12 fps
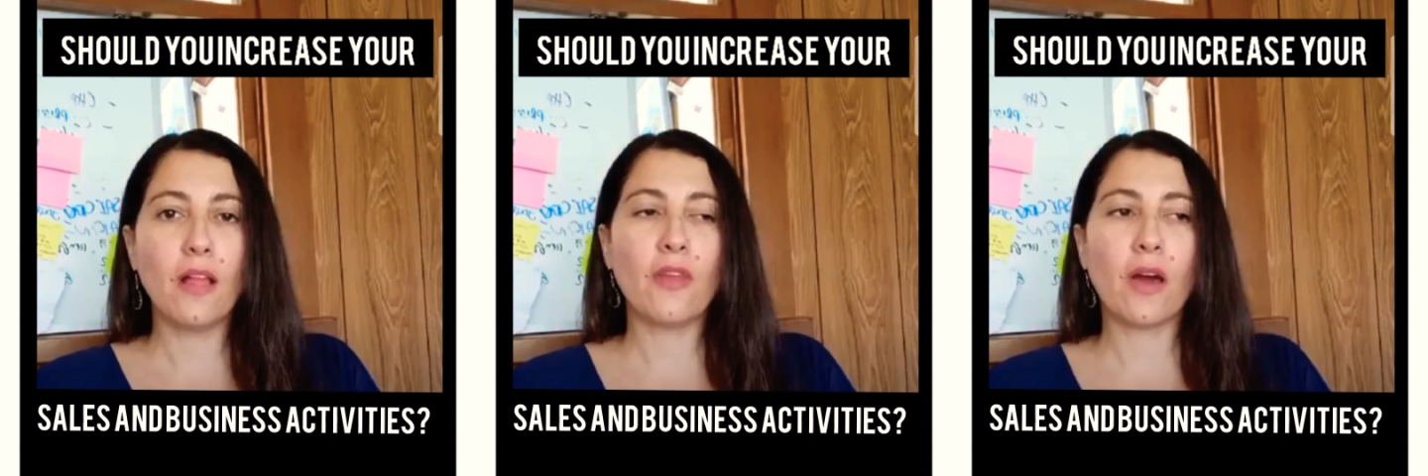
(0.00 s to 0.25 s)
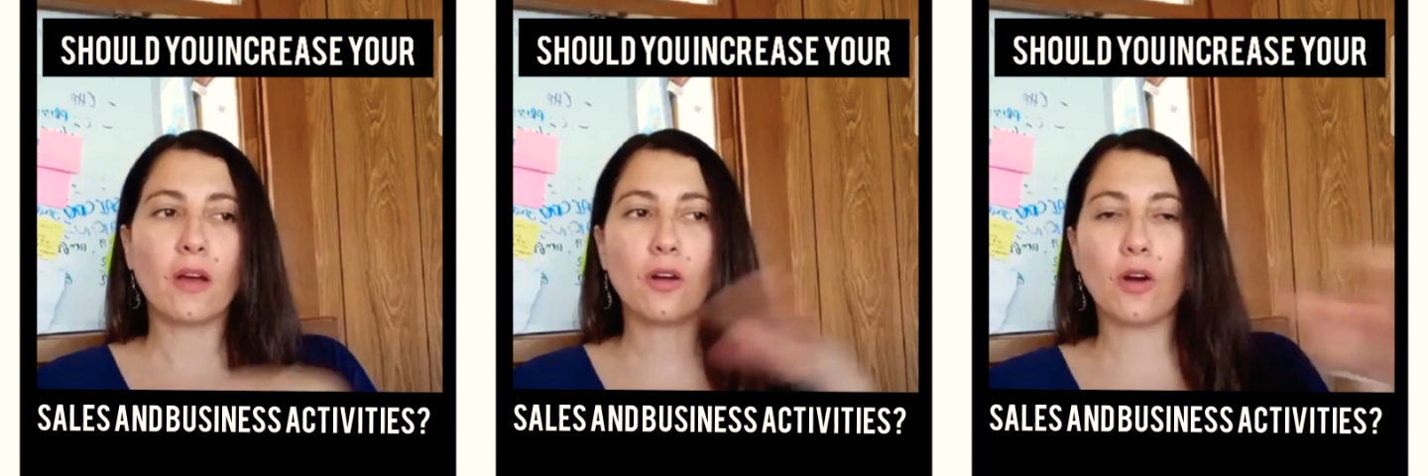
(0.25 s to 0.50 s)
that
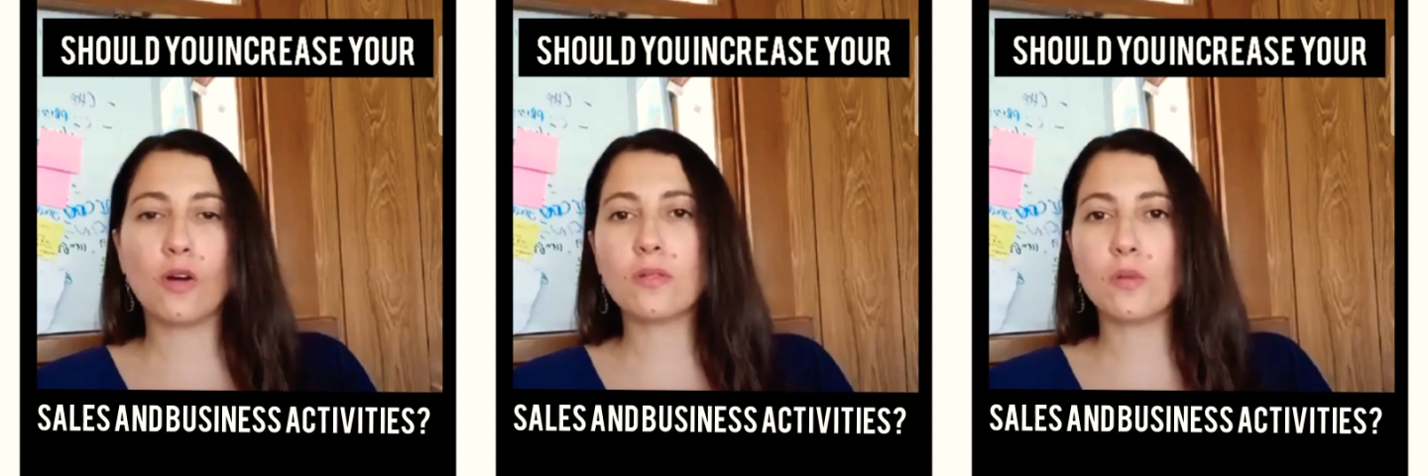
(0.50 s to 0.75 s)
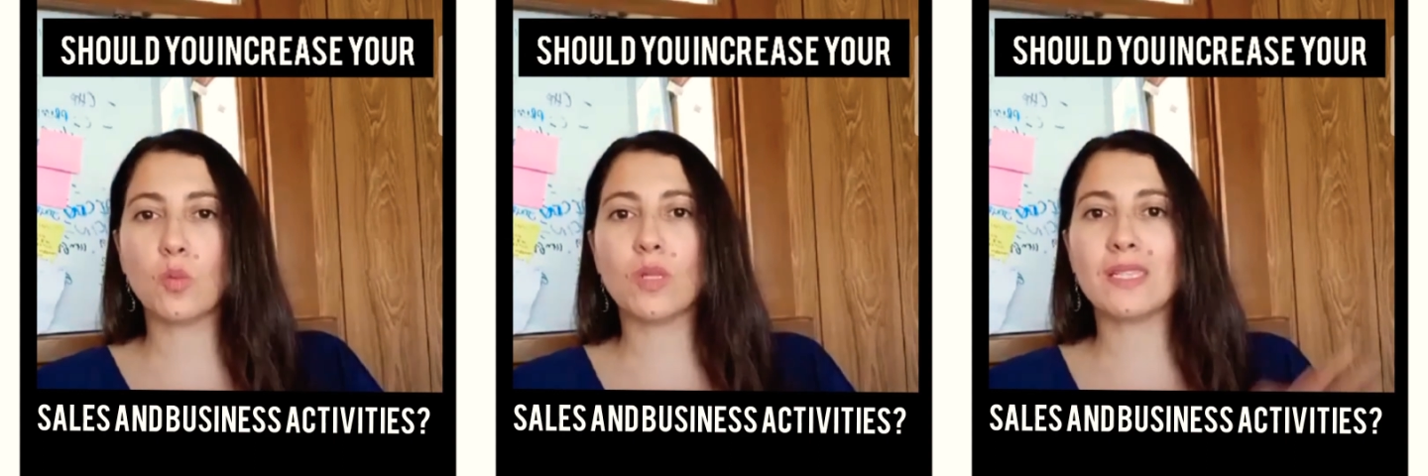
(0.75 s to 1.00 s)
Coles
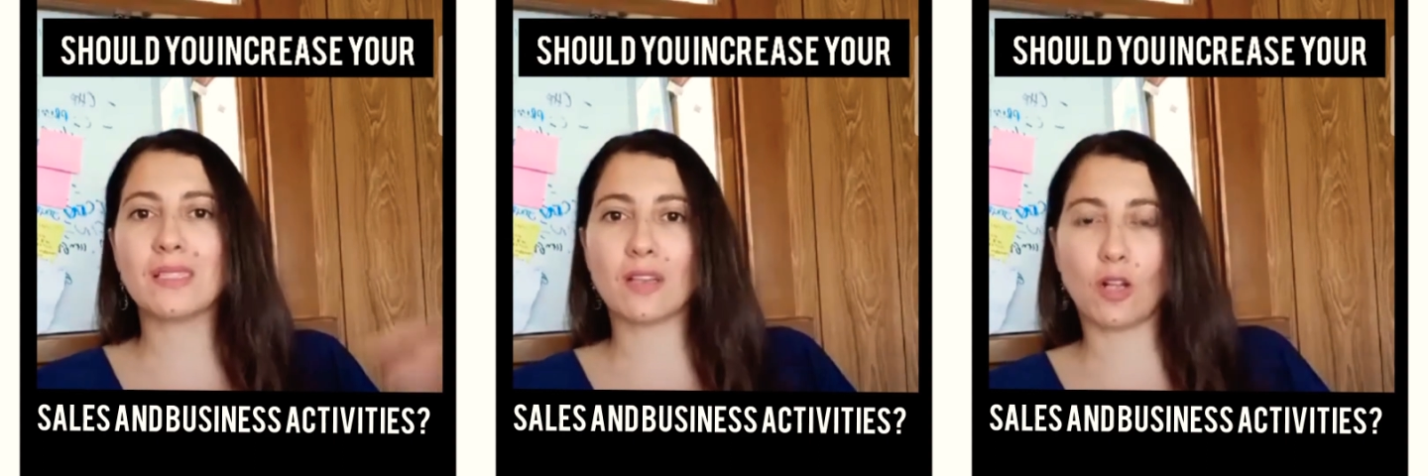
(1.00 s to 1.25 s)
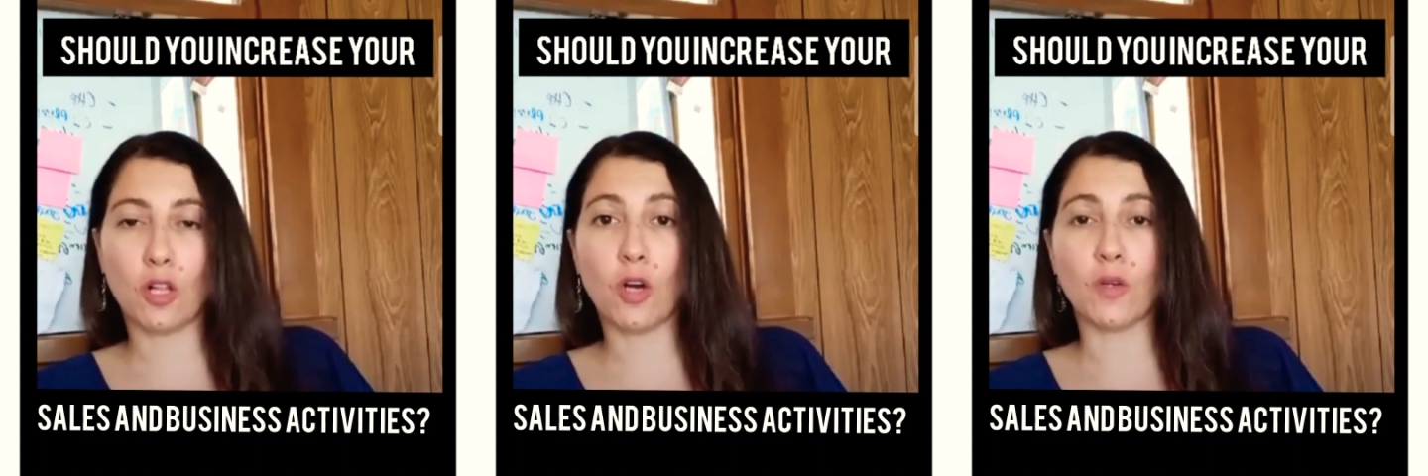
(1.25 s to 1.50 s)
and Woolies are
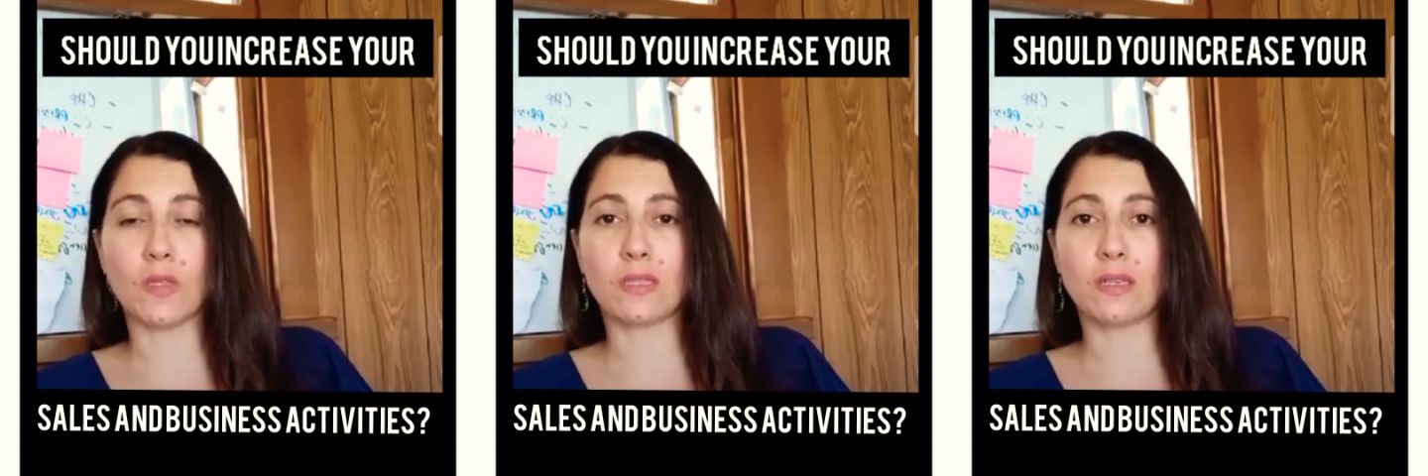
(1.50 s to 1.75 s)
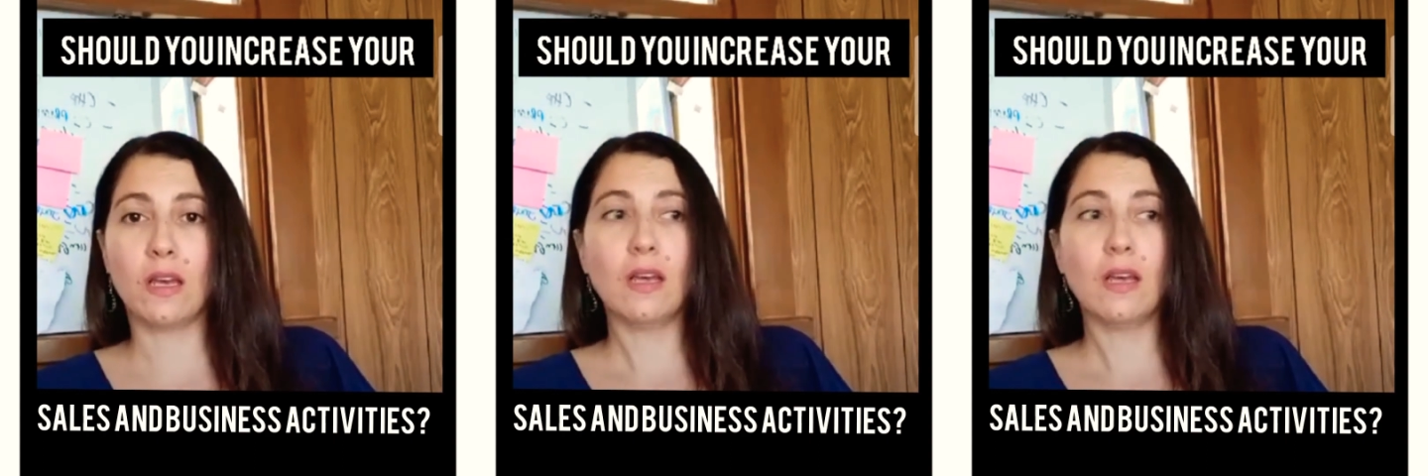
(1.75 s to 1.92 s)
closed.